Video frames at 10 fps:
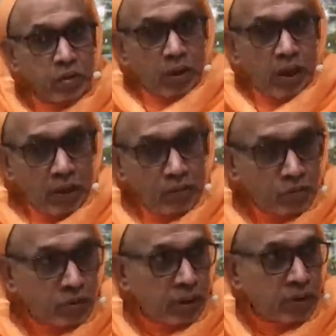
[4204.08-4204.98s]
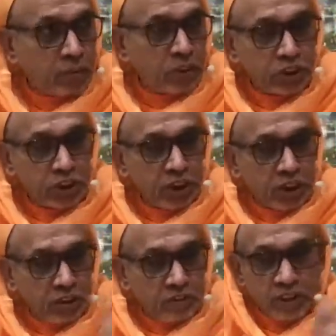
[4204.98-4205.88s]
oh, I have to take my
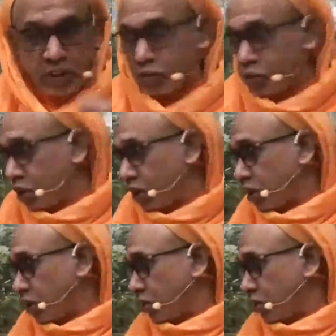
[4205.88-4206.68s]
share, otherwise I won't get